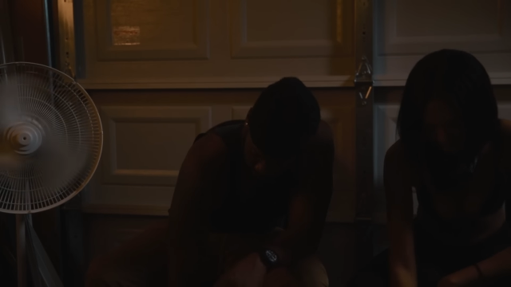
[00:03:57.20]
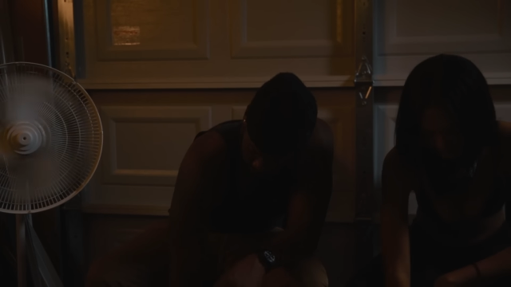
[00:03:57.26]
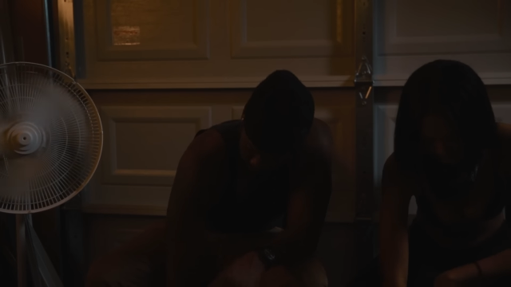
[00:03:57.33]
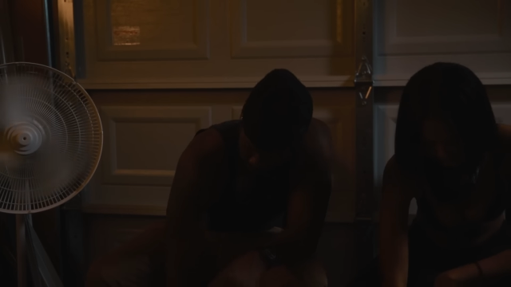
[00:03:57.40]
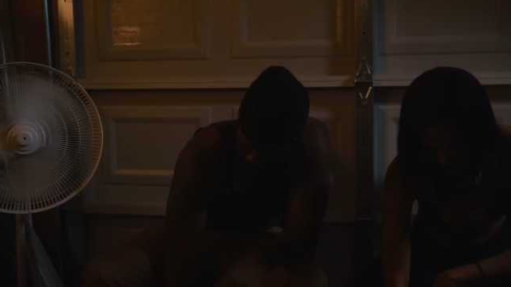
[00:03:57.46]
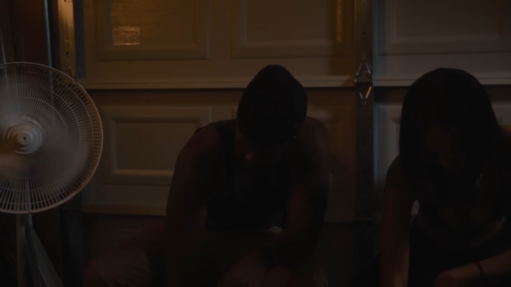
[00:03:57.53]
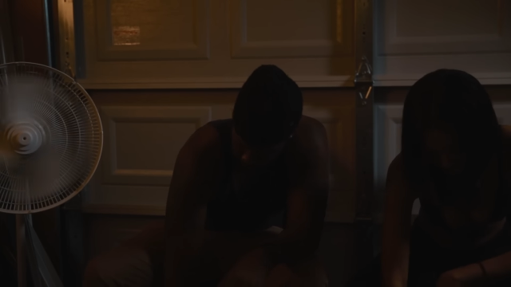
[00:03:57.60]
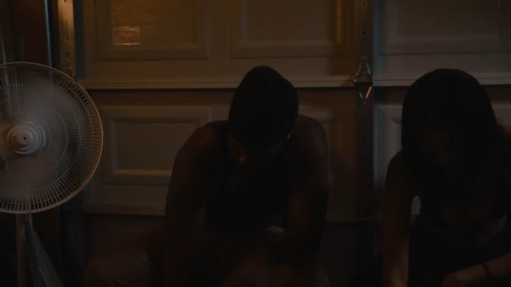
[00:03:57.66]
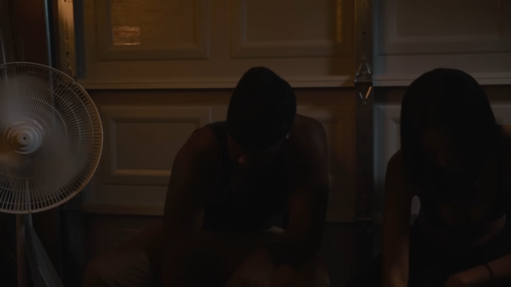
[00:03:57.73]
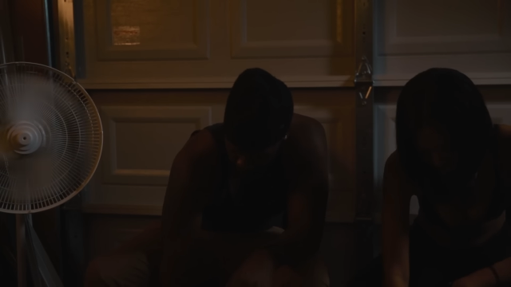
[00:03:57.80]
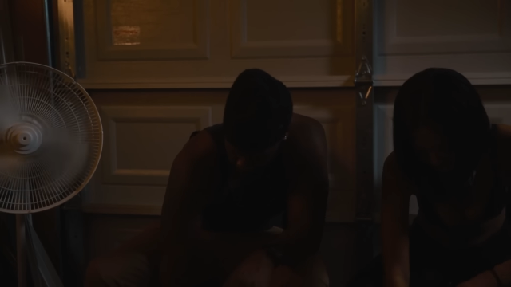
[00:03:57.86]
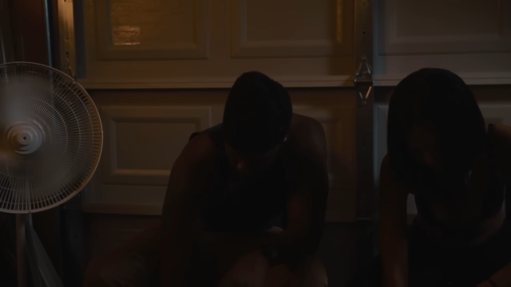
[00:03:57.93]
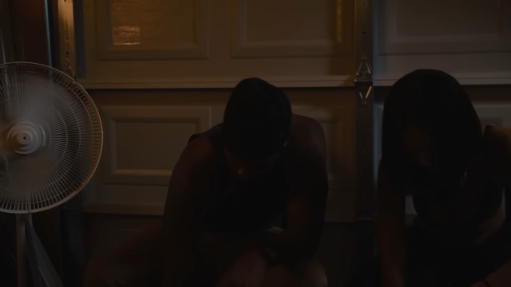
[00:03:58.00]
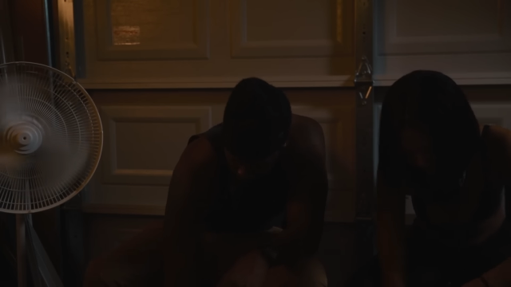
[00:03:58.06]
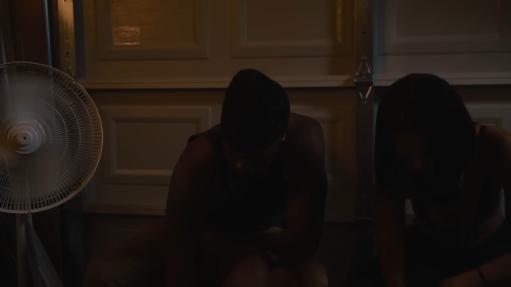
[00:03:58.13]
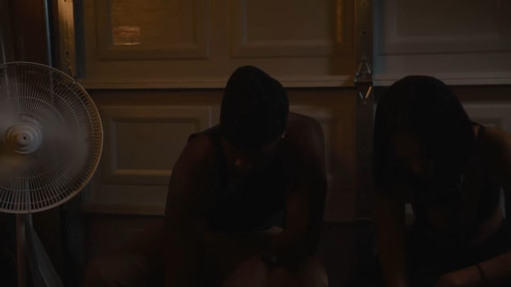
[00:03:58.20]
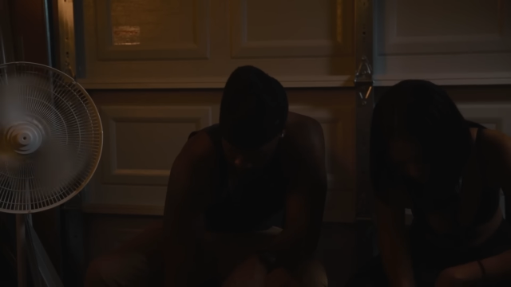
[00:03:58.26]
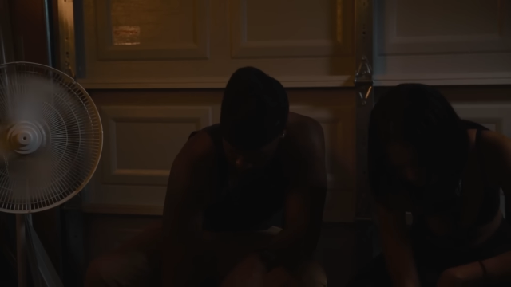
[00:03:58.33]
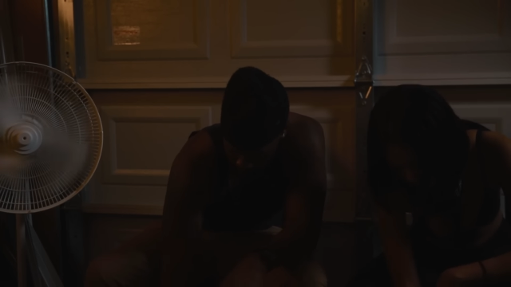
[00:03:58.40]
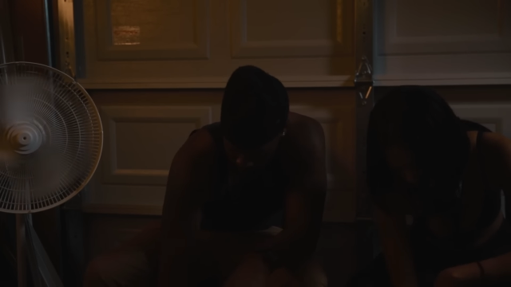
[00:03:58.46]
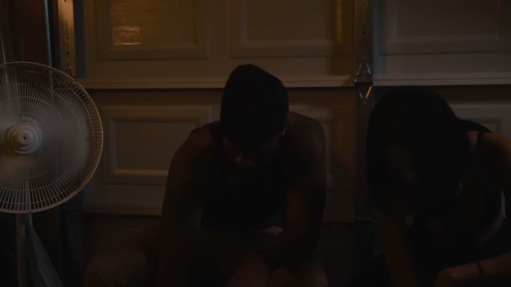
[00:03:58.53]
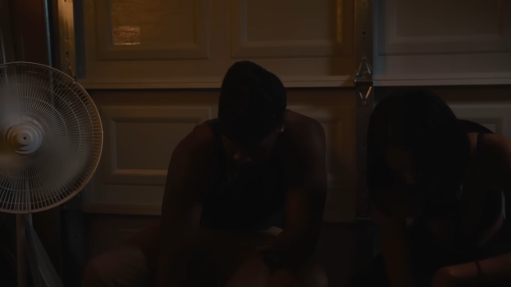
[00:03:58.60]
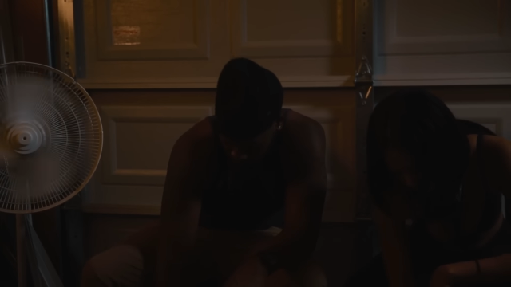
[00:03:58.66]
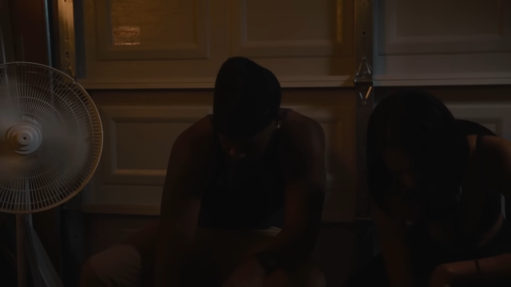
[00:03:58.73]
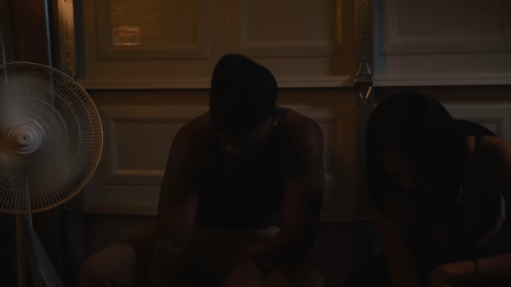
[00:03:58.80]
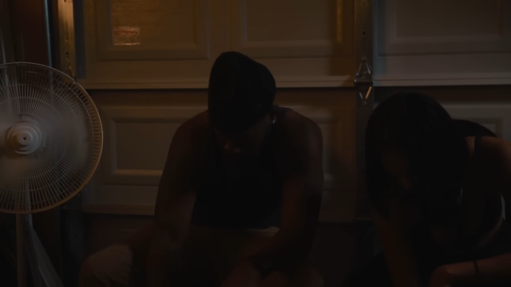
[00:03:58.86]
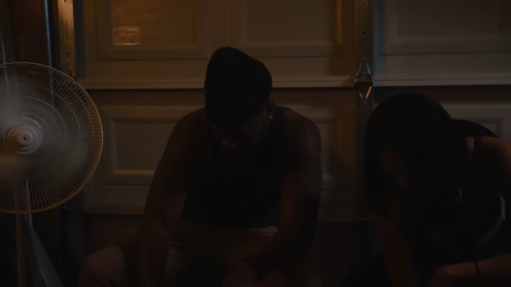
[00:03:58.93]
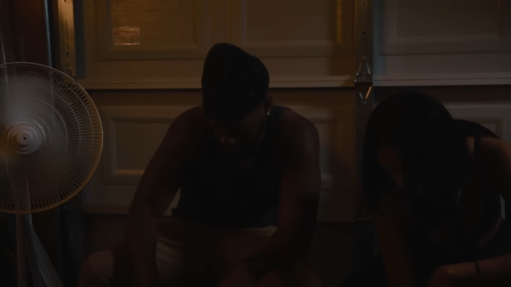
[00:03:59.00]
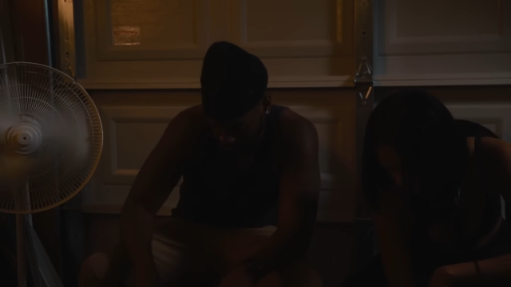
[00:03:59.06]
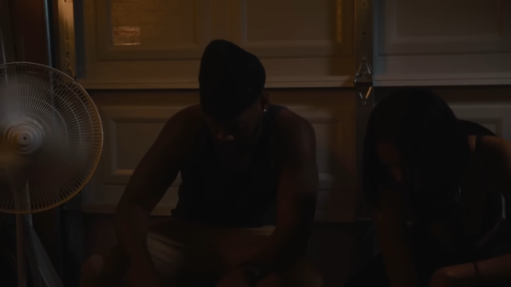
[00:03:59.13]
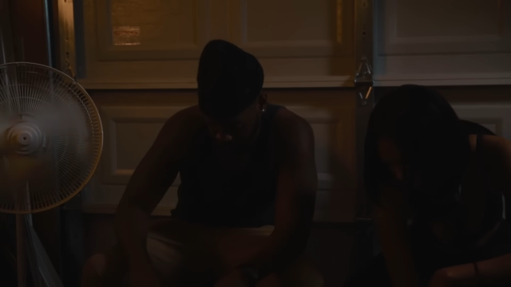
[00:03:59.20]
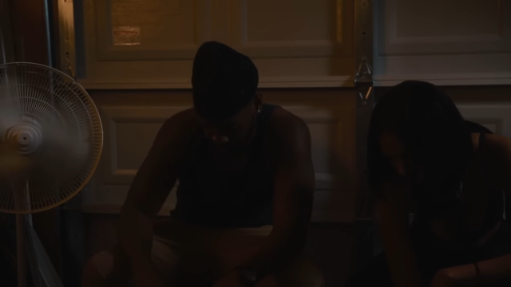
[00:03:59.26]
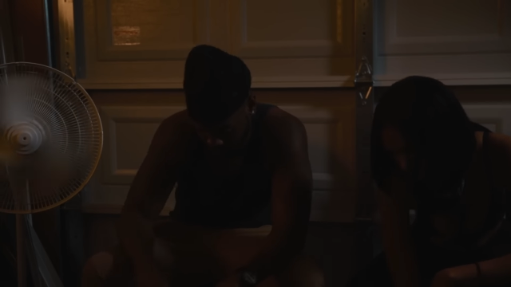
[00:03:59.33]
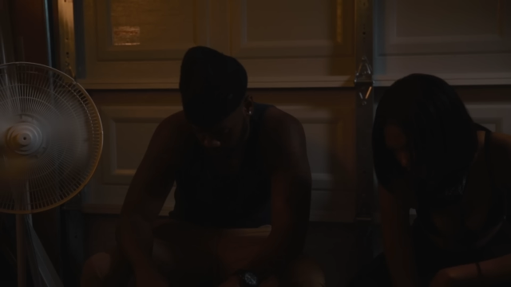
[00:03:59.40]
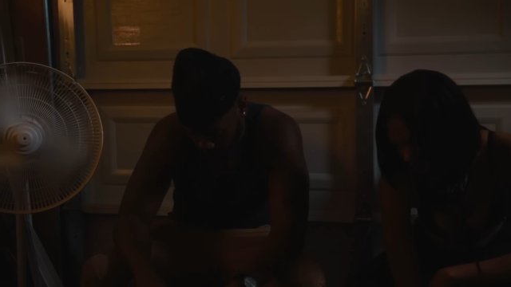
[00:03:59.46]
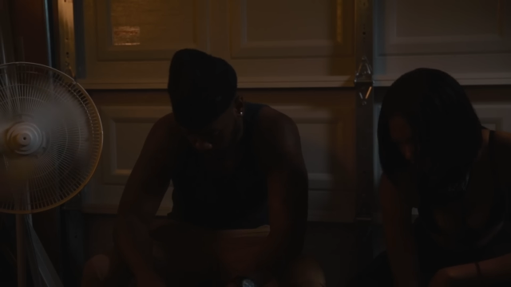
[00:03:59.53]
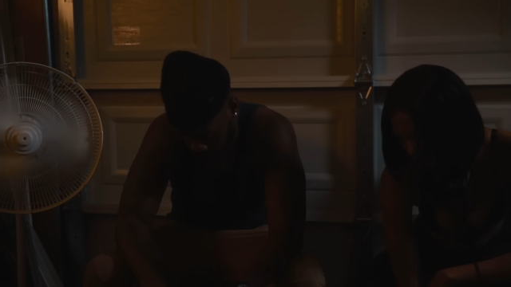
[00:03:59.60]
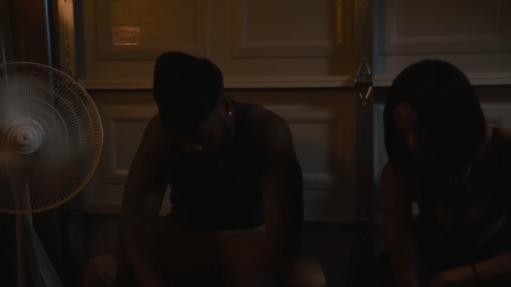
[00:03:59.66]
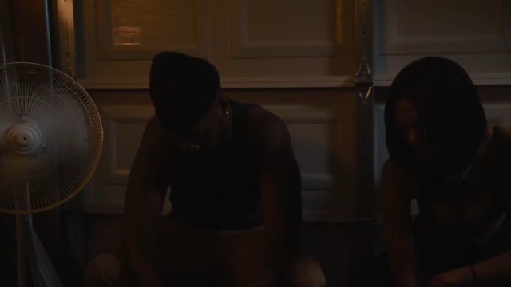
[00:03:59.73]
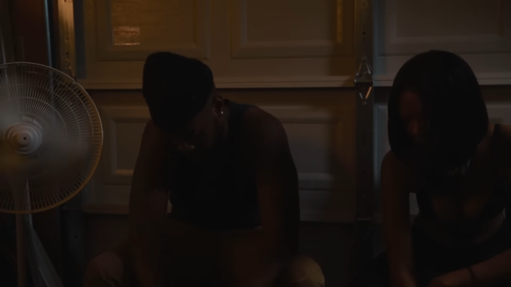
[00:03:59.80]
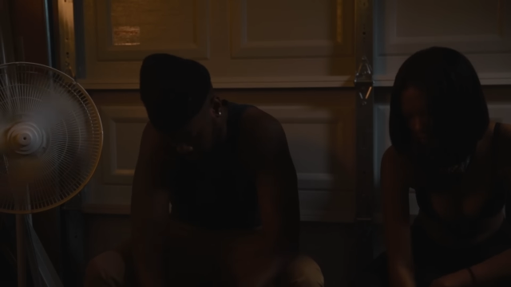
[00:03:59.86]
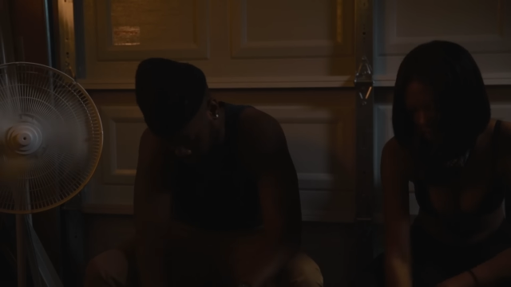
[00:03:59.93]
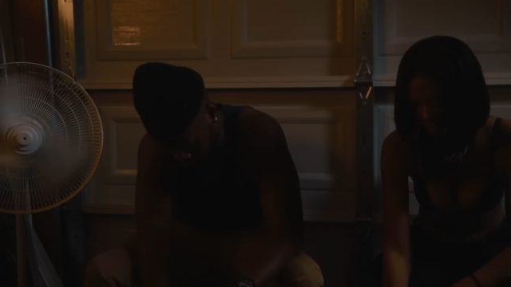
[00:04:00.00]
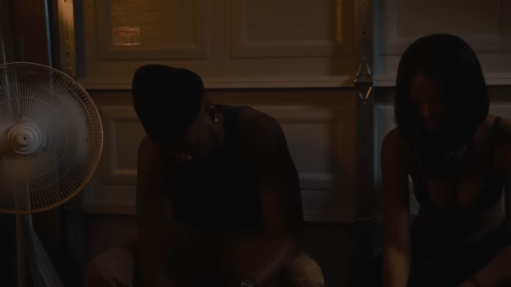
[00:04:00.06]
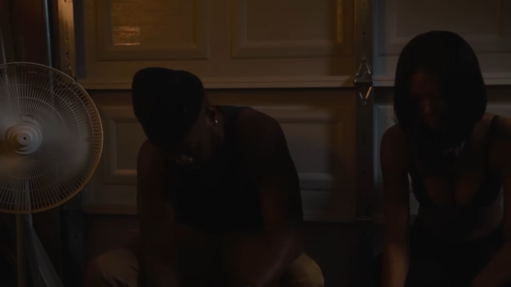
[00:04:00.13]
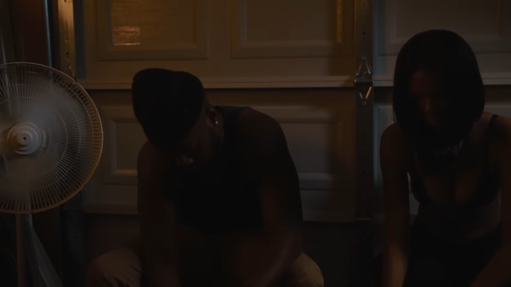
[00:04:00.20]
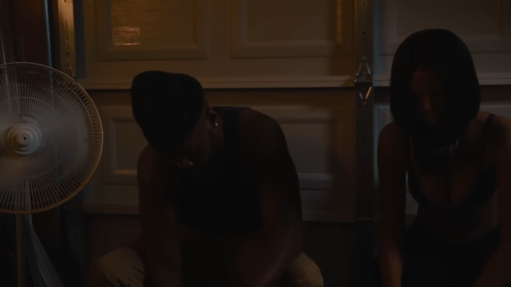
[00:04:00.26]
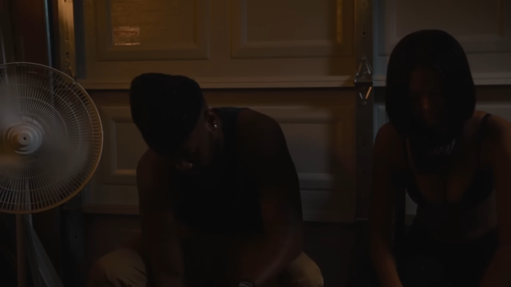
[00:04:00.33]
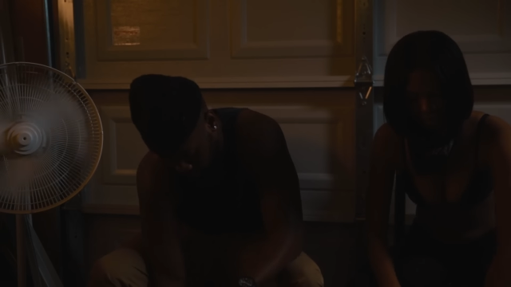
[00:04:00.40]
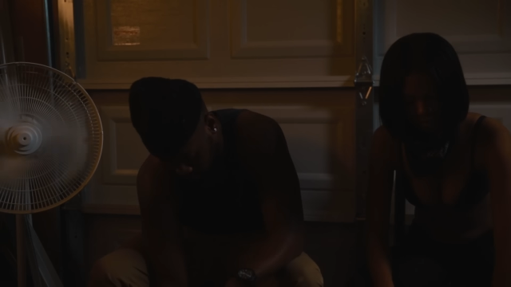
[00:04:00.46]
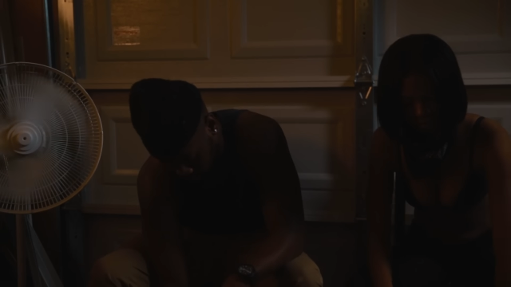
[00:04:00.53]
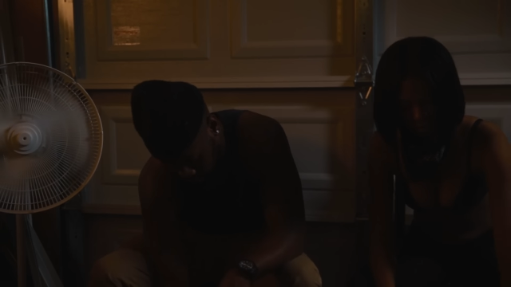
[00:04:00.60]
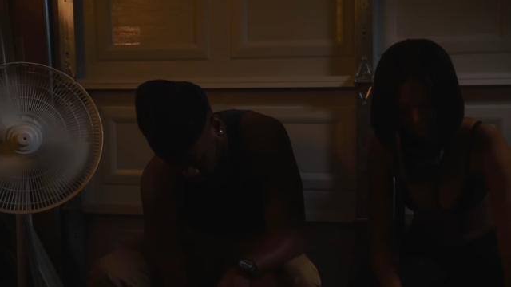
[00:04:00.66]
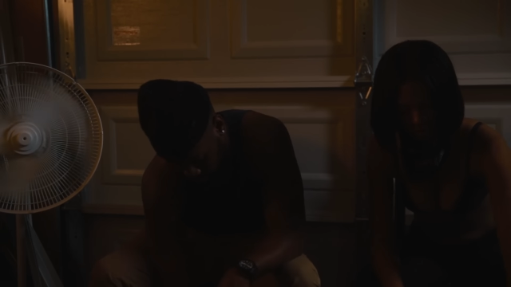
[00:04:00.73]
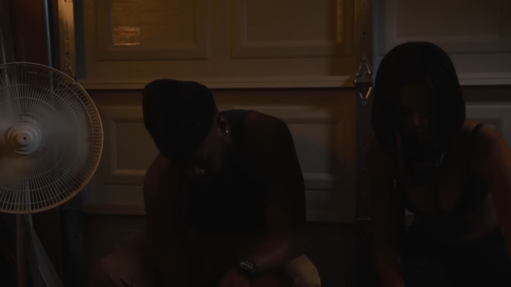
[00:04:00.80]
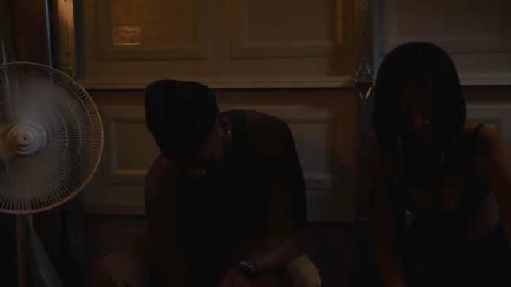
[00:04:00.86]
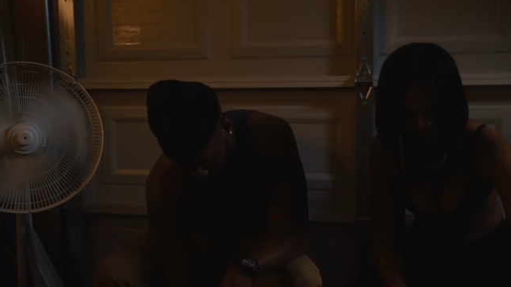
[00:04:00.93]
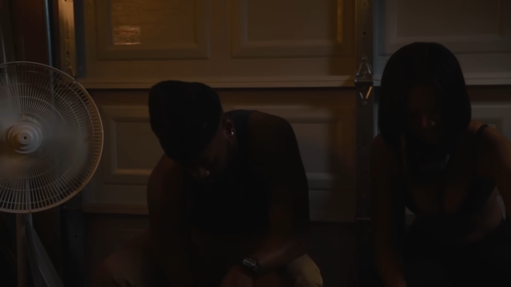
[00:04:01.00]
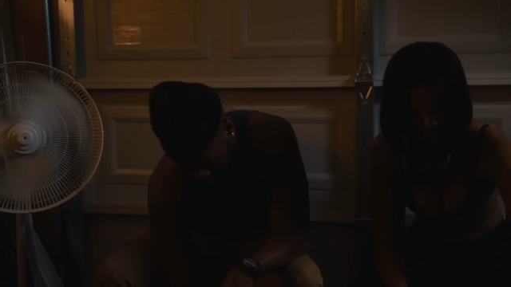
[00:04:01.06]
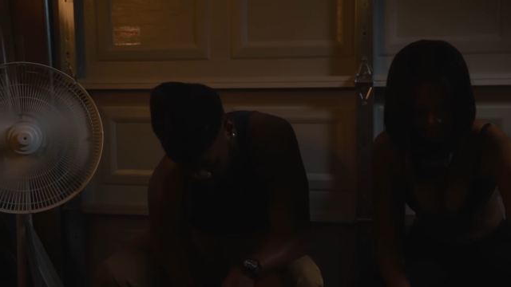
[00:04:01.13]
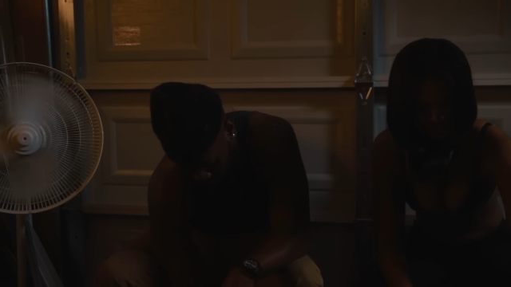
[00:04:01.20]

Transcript: (no speaker visible)